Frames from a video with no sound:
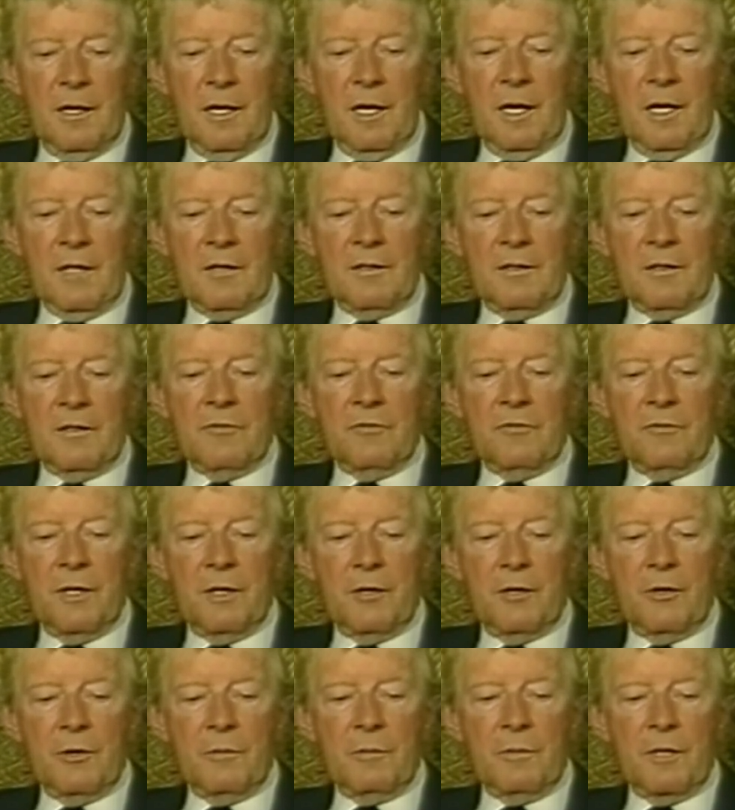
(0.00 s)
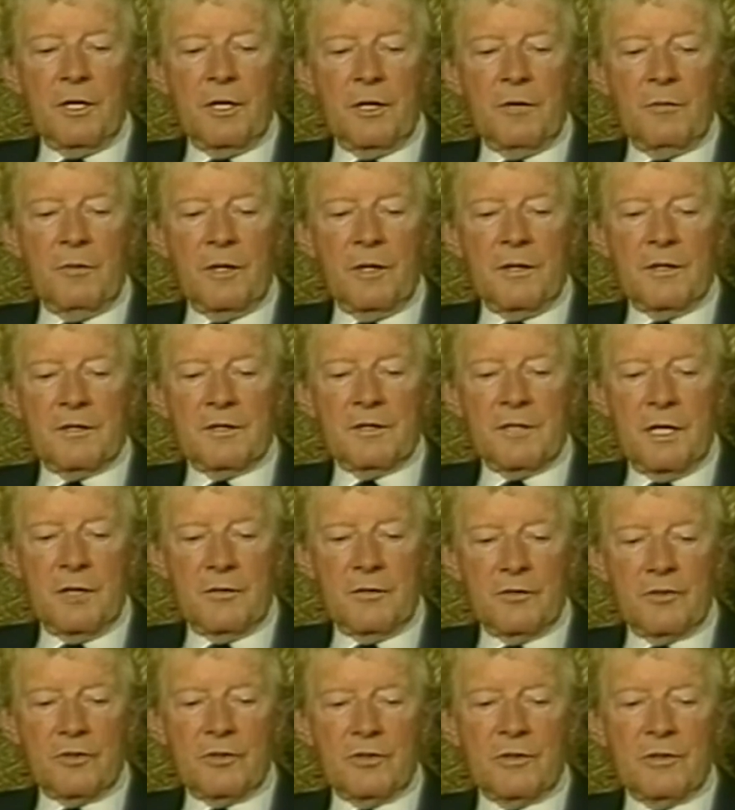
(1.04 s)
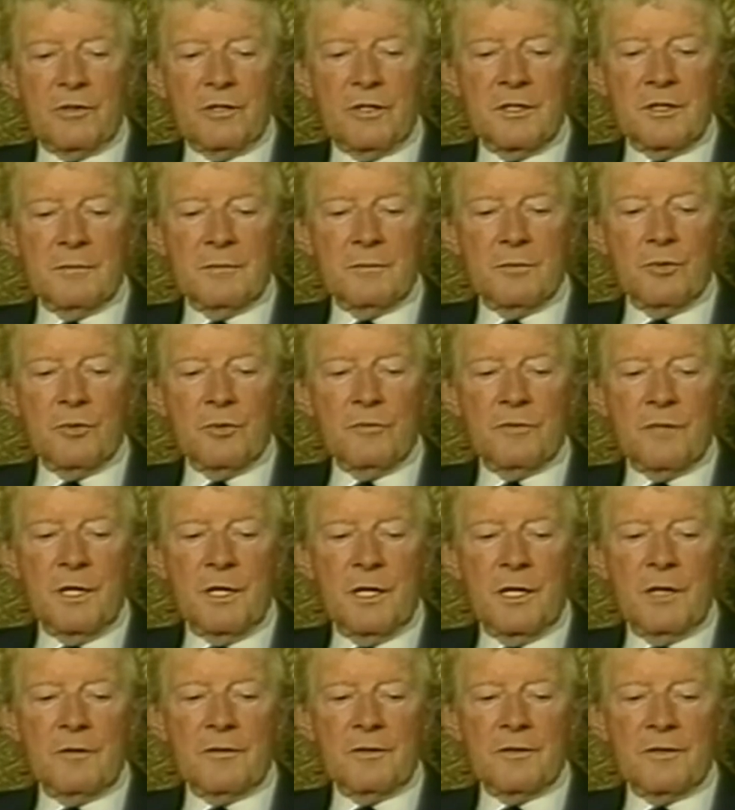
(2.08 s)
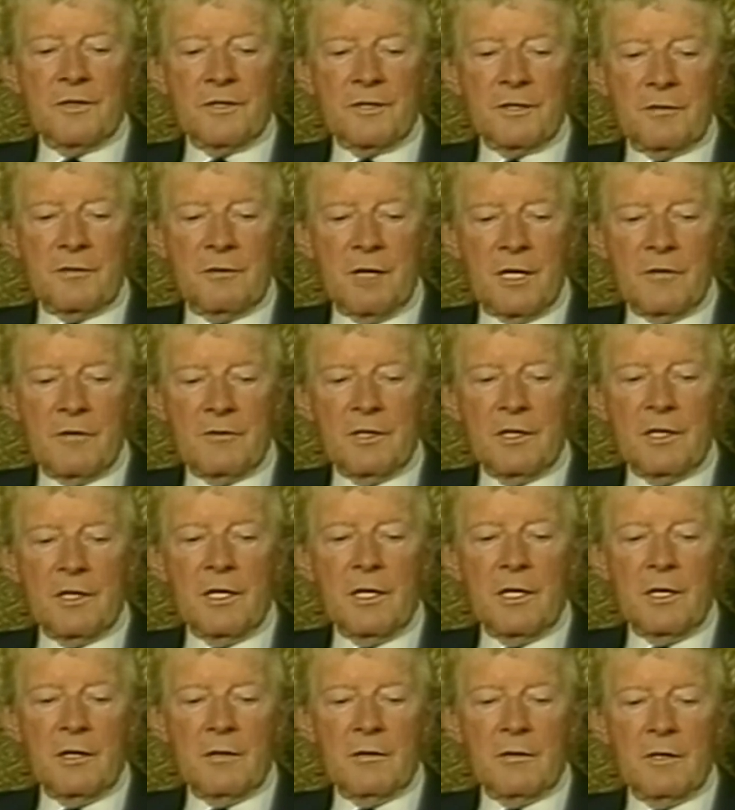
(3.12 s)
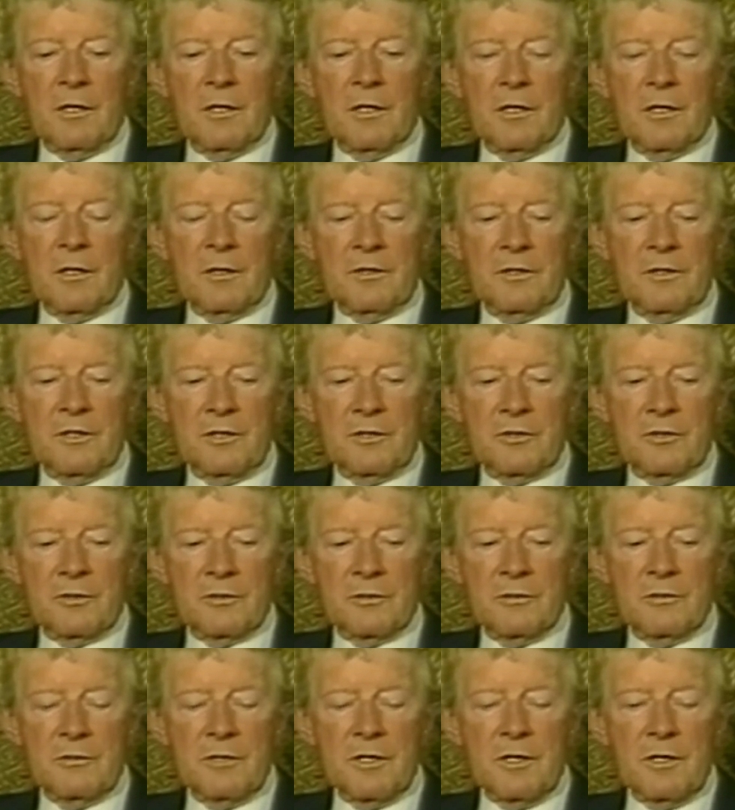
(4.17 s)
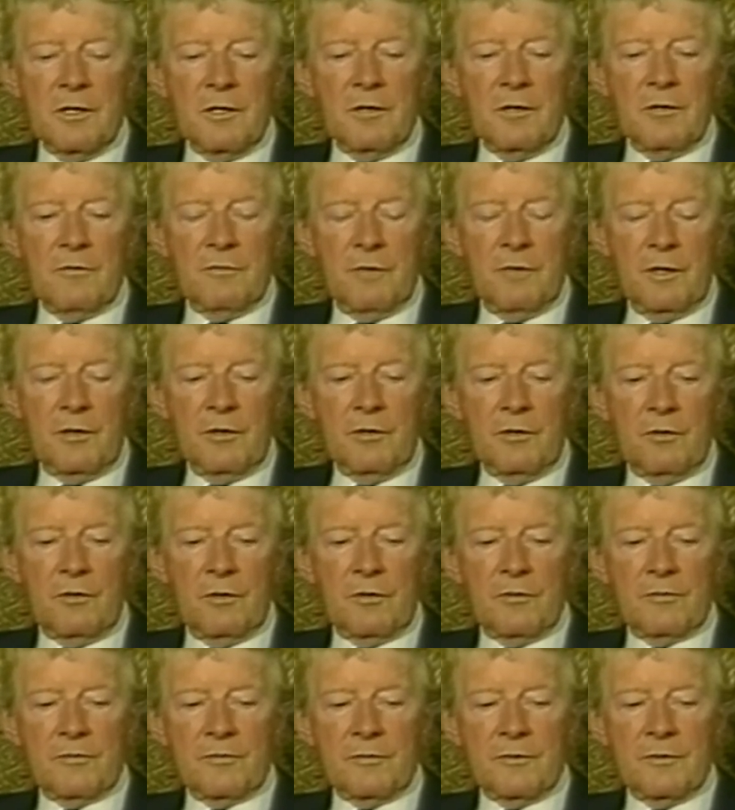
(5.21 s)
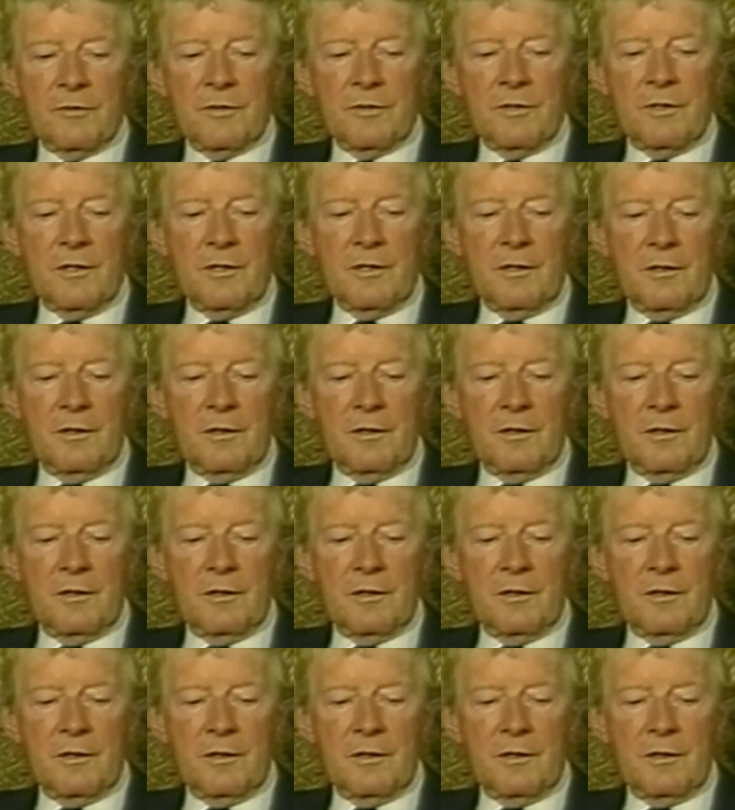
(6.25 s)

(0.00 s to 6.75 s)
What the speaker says: And invariably, when the tension is moved out of the surrounding area and tissue, very often,